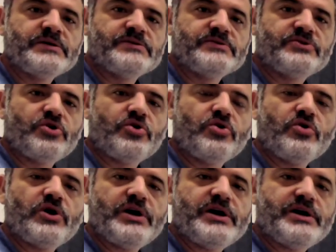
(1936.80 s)

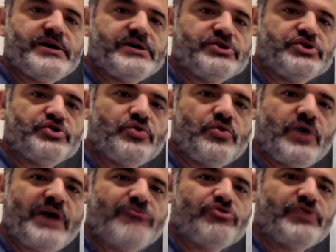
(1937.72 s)
So
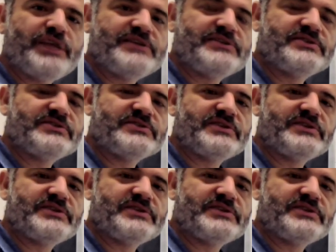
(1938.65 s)
how to get